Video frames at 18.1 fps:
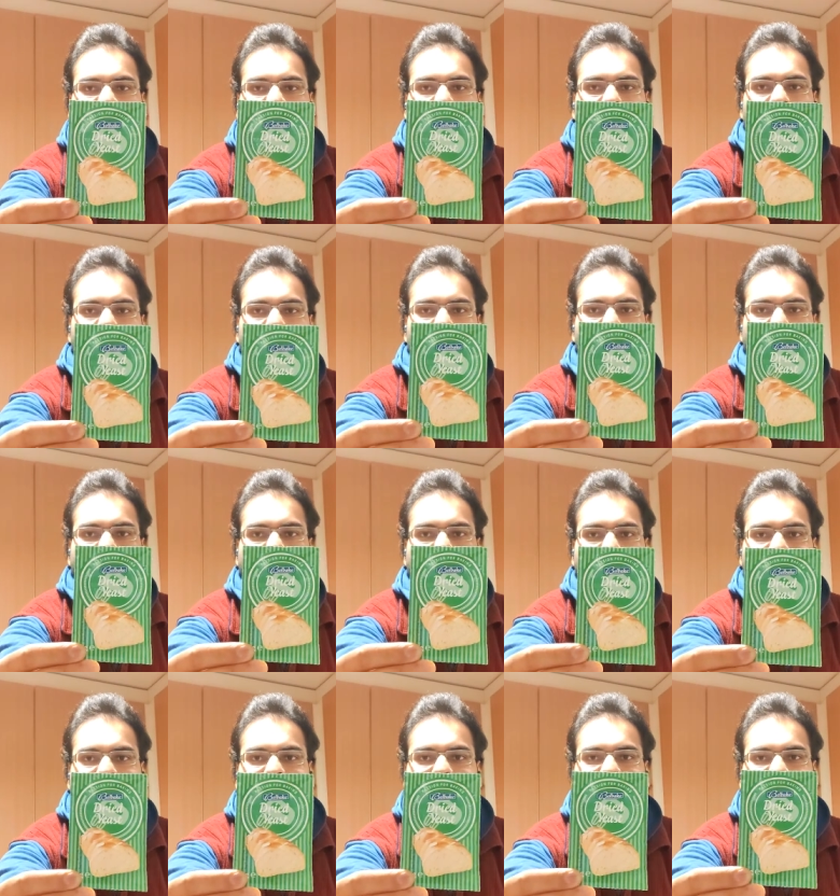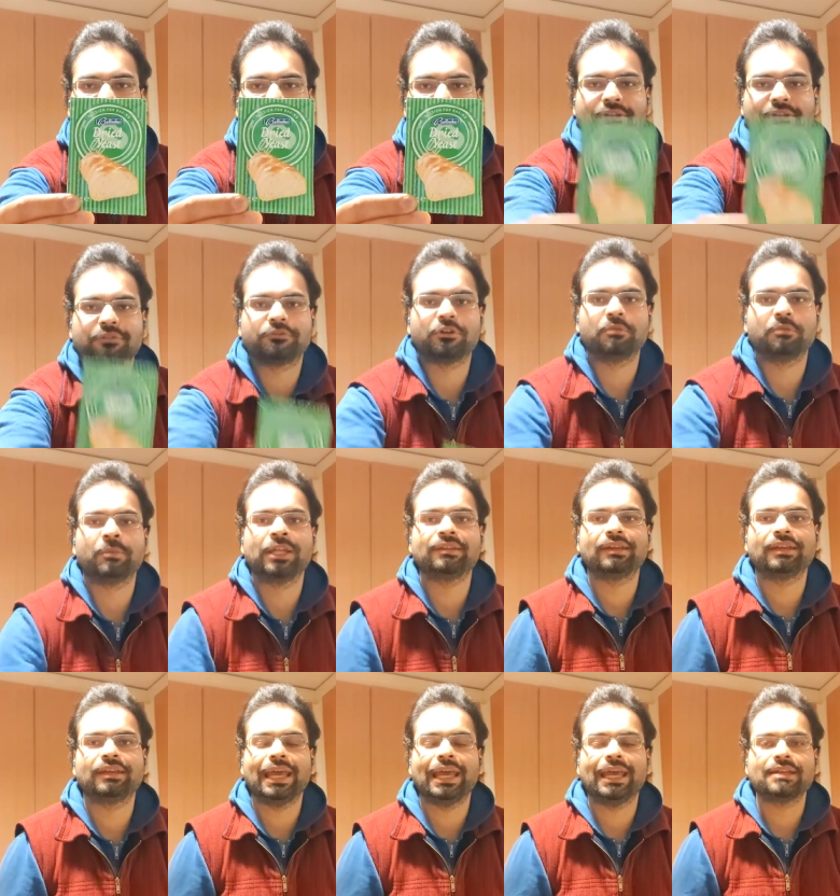need a dry yeast as a
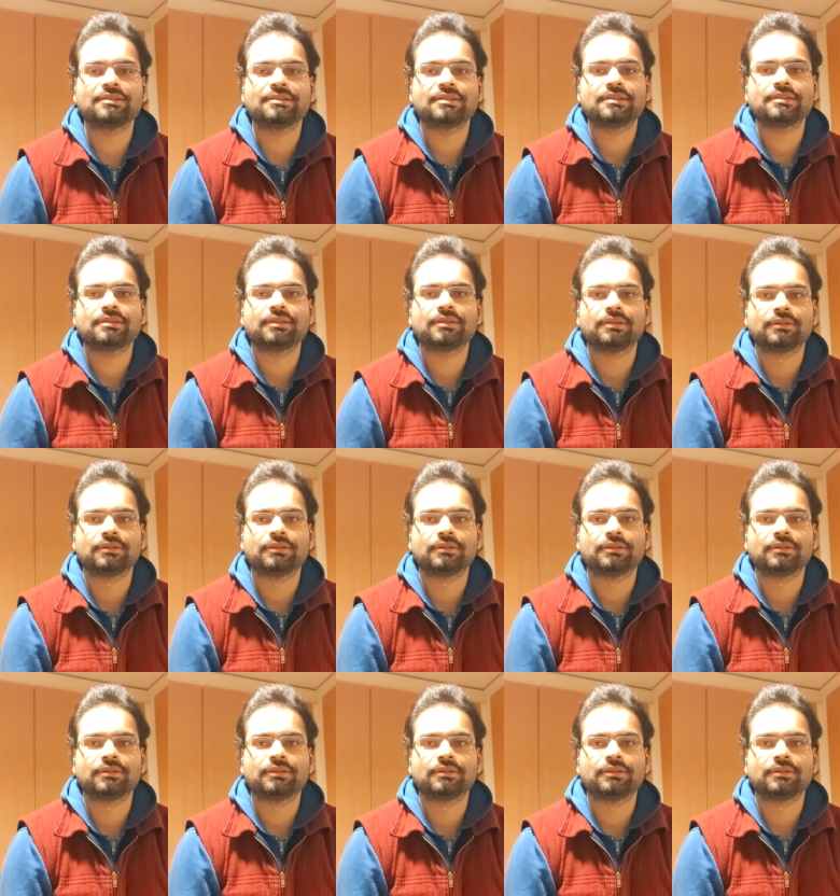fermenting agent.